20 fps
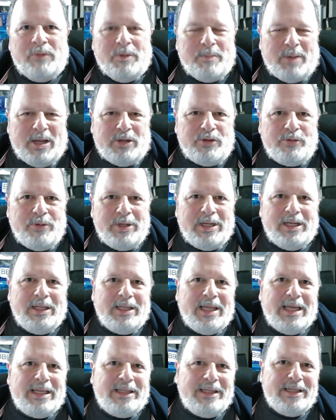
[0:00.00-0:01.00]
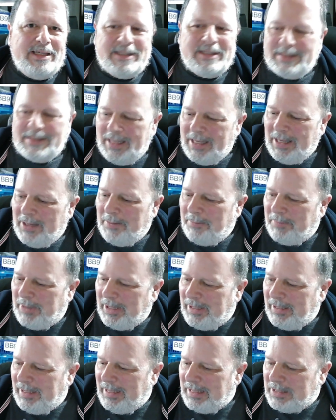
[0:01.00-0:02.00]
by doing it like this,
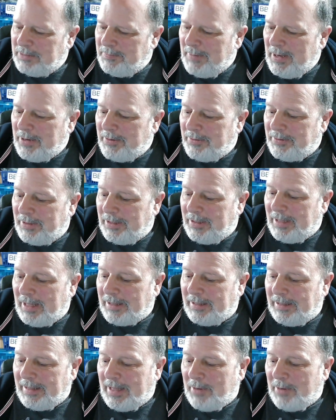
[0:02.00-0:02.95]
but it's better than nothing.